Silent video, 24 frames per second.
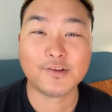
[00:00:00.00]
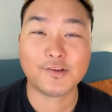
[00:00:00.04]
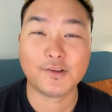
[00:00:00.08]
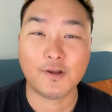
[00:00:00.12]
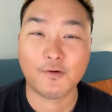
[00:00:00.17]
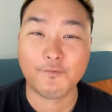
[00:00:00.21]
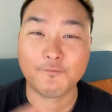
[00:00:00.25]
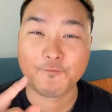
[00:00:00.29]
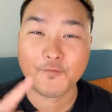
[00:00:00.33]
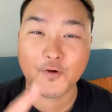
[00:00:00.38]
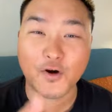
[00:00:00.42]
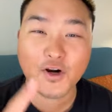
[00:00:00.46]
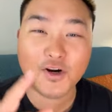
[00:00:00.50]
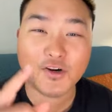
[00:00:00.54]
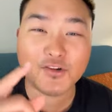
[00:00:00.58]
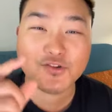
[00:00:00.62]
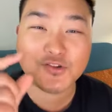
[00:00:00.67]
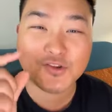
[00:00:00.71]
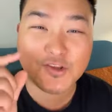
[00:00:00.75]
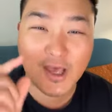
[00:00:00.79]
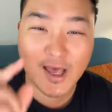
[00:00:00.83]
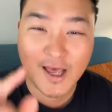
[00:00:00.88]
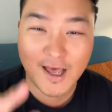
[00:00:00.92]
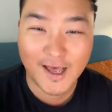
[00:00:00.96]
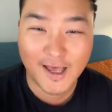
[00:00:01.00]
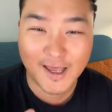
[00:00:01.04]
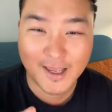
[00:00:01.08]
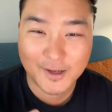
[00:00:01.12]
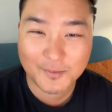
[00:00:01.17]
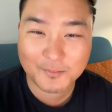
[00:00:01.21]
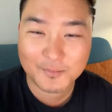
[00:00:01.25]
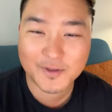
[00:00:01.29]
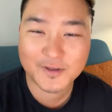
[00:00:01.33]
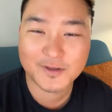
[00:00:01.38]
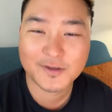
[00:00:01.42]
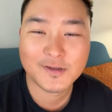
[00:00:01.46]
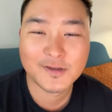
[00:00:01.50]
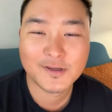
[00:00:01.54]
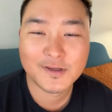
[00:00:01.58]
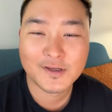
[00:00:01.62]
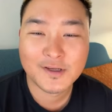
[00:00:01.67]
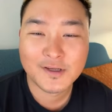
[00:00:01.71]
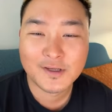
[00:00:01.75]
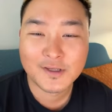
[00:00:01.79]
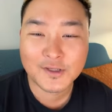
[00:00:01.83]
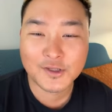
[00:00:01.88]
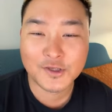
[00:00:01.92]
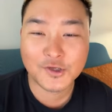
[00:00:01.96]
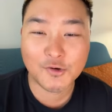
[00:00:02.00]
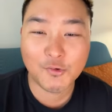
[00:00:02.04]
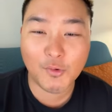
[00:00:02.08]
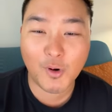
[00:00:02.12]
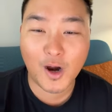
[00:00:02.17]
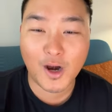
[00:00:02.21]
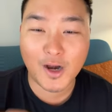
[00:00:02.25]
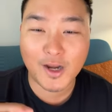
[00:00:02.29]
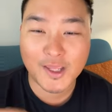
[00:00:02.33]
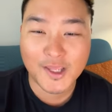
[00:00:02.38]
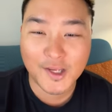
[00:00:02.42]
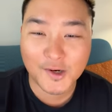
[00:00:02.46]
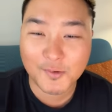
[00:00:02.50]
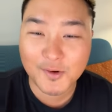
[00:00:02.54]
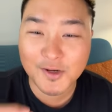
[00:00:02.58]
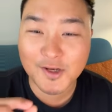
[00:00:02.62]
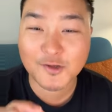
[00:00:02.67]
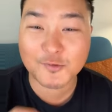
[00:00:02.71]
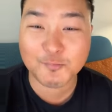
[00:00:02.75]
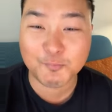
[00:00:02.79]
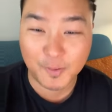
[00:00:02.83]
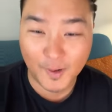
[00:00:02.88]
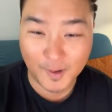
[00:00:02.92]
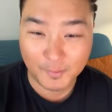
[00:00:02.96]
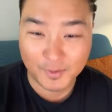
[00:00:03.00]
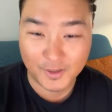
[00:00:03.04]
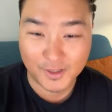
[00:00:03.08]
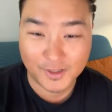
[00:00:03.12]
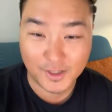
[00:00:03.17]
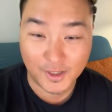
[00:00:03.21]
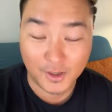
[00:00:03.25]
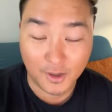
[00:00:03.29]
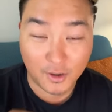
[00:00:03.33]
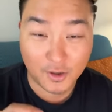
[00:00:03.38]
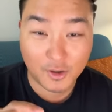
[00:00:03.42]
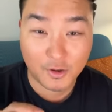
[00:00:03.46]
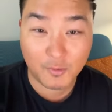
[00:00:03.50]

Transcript: this is the first time you are hearing this publicly.